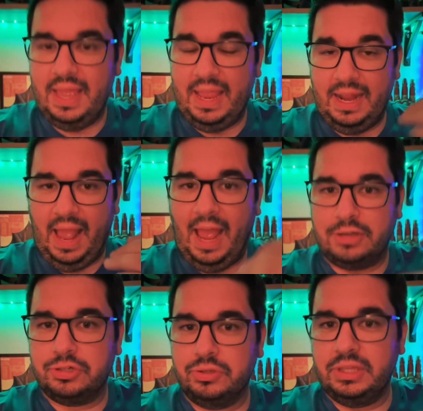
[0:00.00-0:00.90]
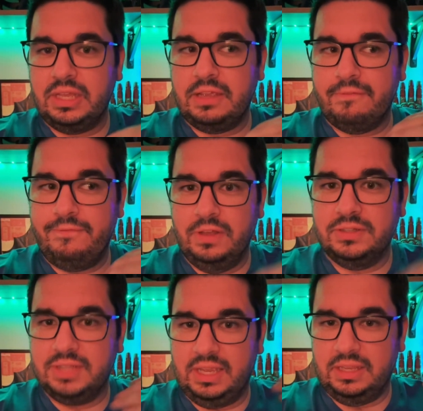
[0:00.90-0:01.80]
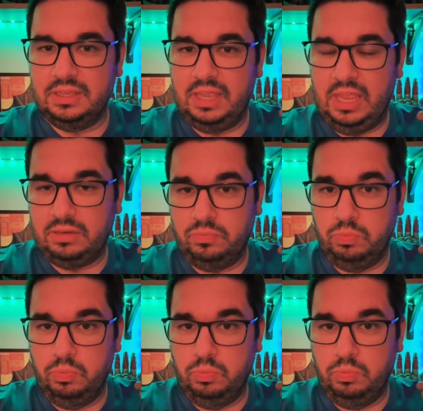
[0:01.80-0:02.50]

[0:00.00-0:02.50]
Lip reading: It actually feels like it